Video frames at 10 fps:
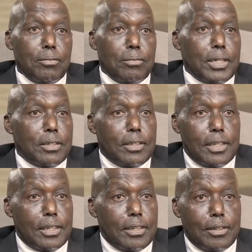But
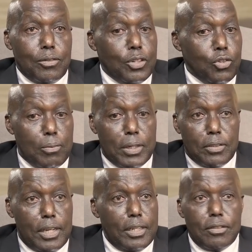uh, unajua
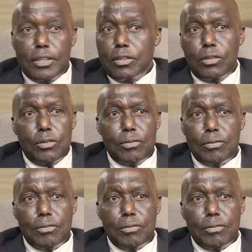bicycle, he says, no.